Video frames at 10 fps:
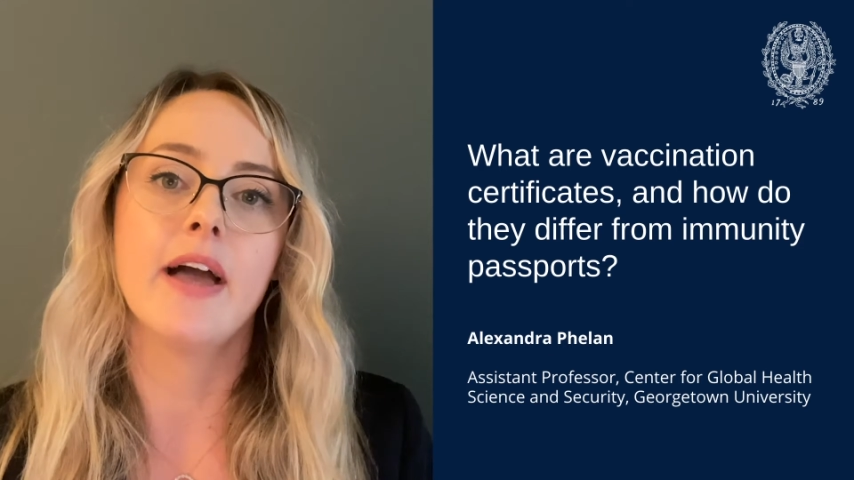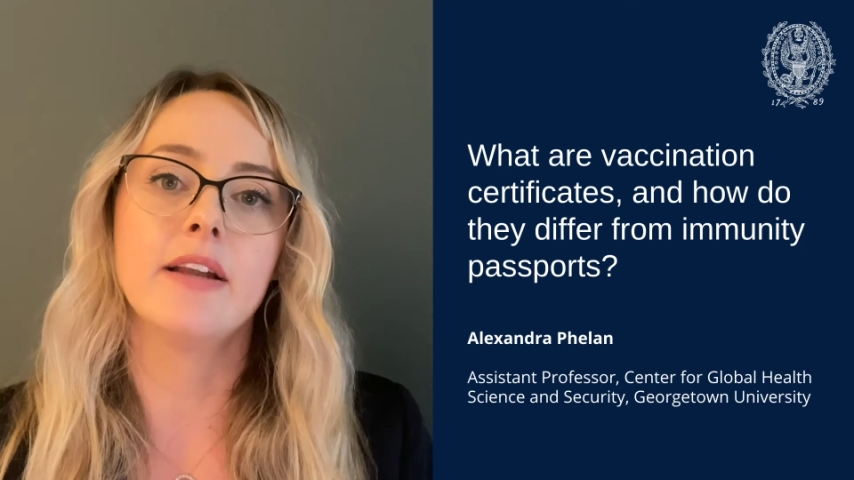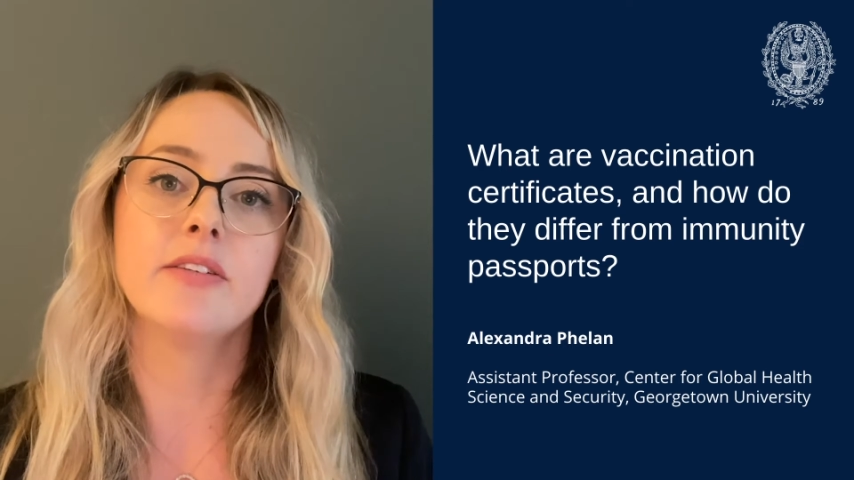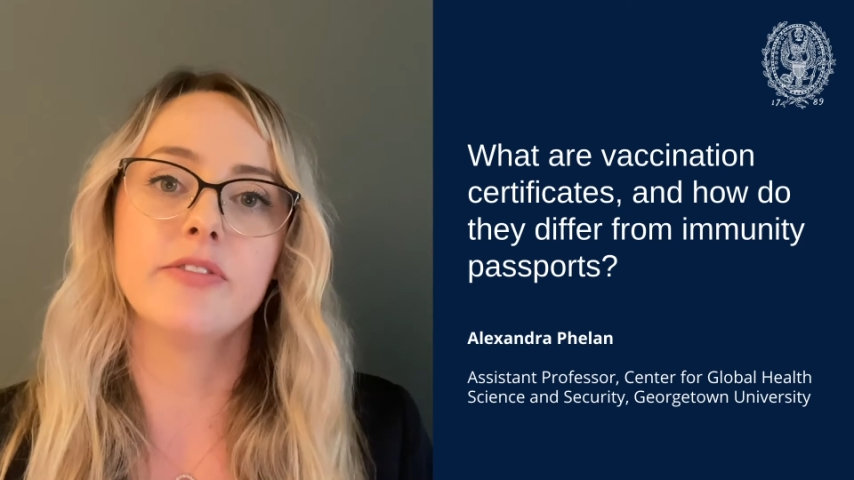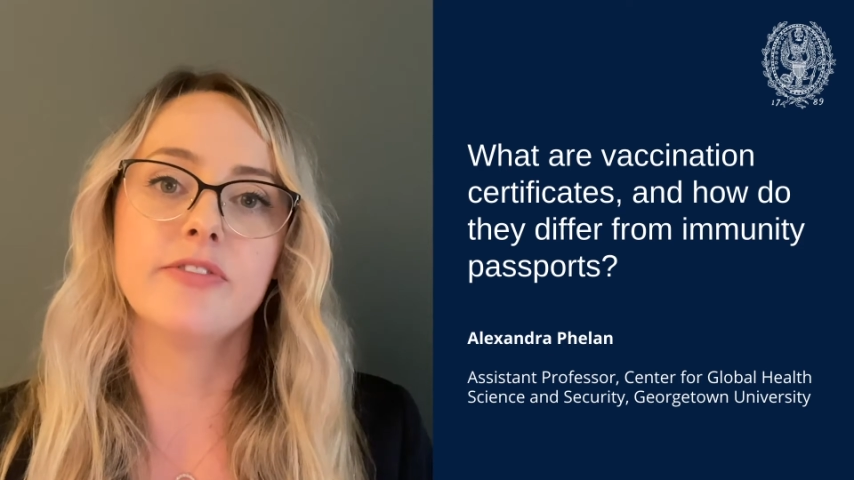
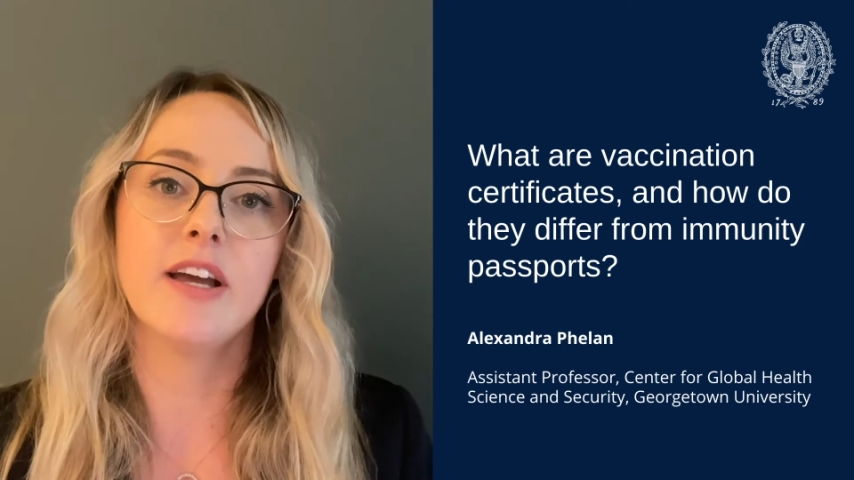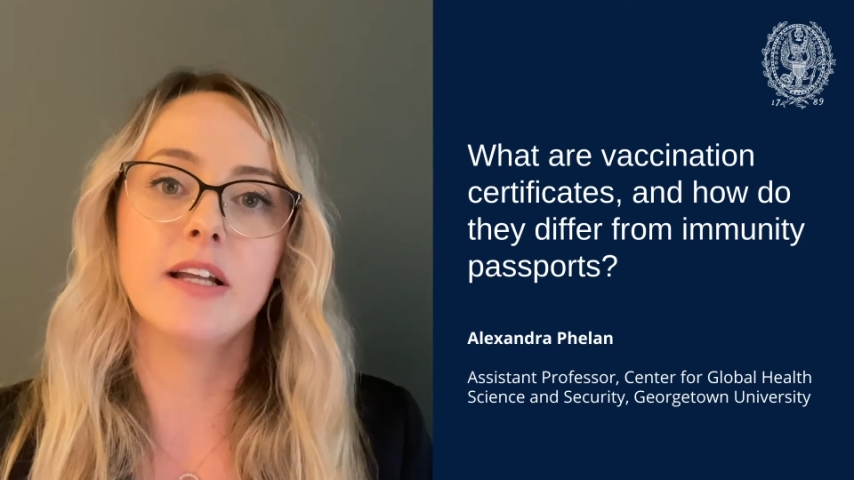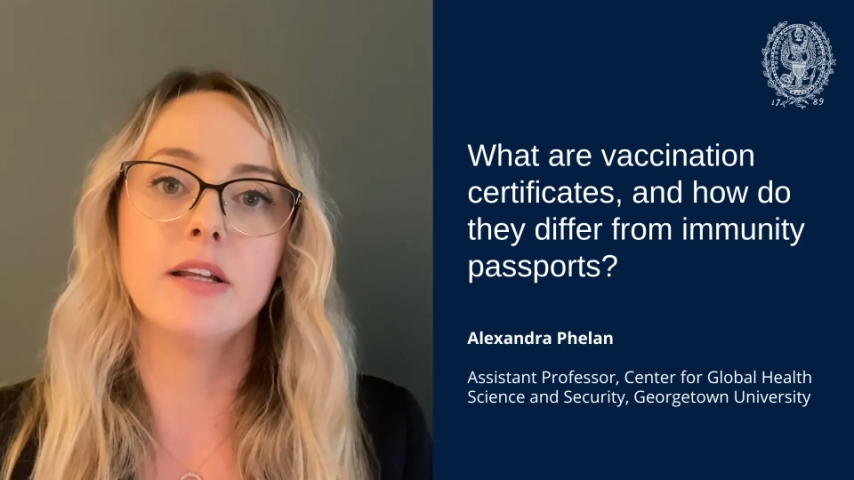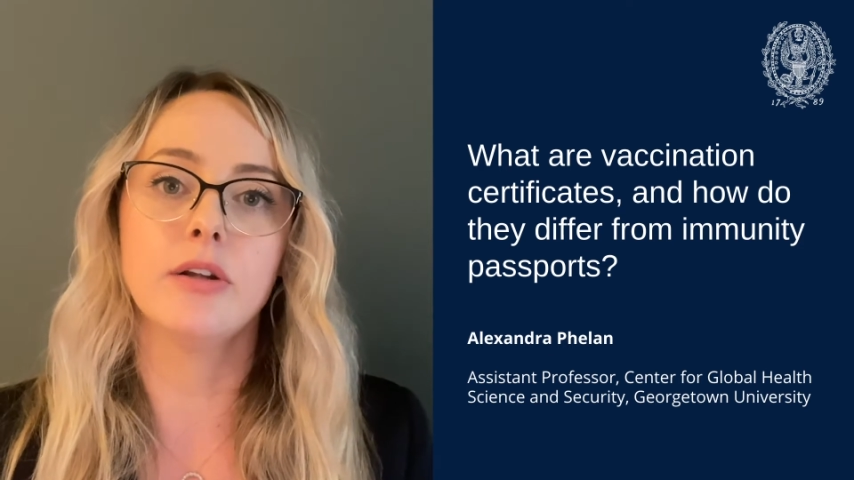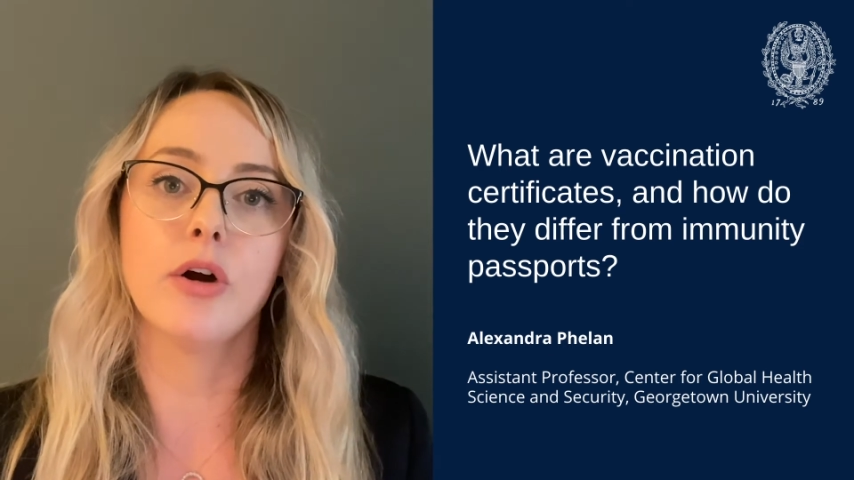and is a
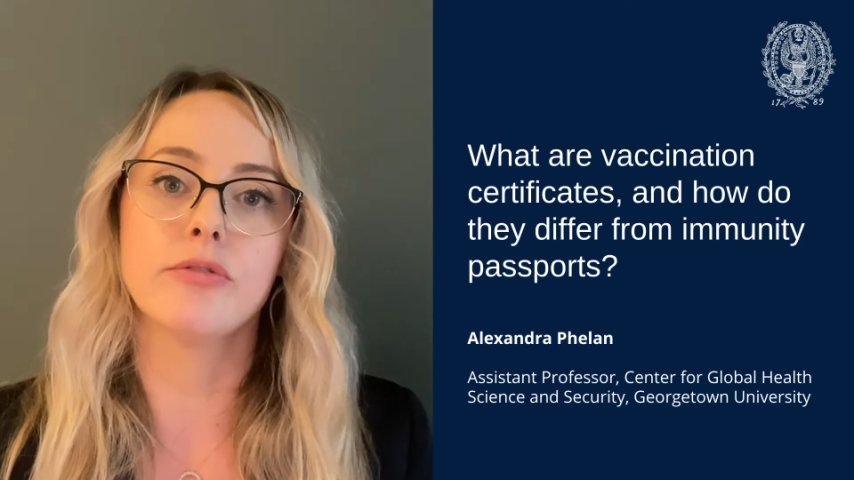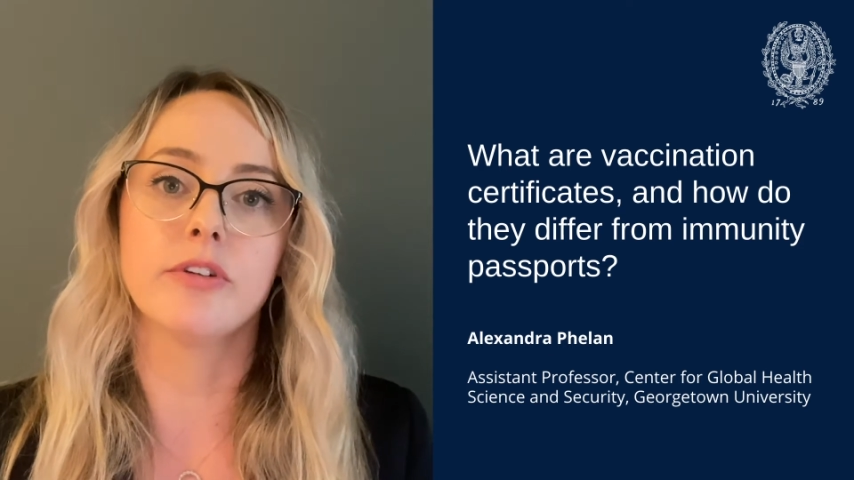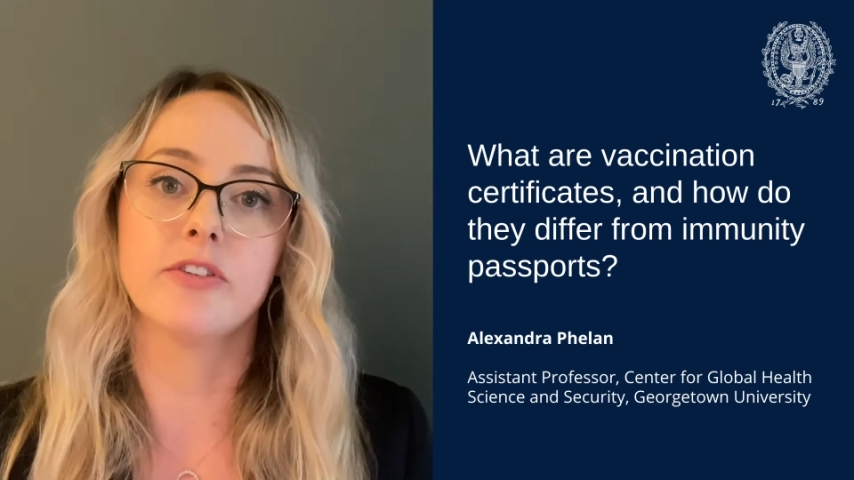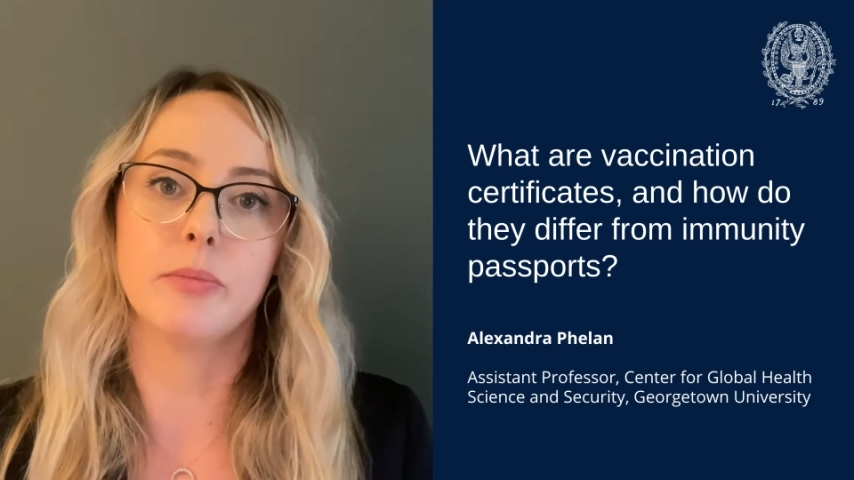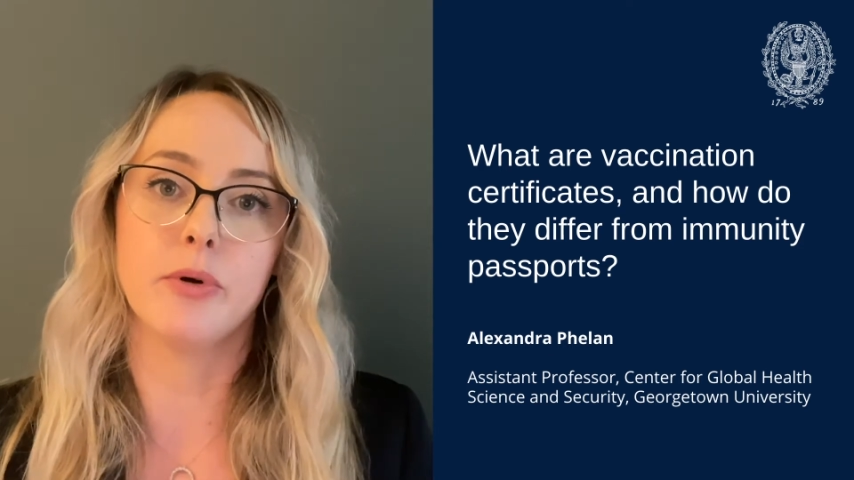fairly low
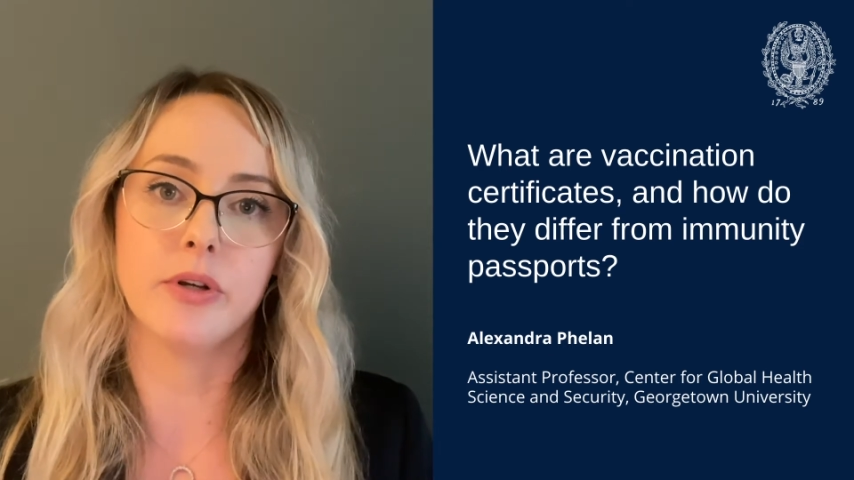risk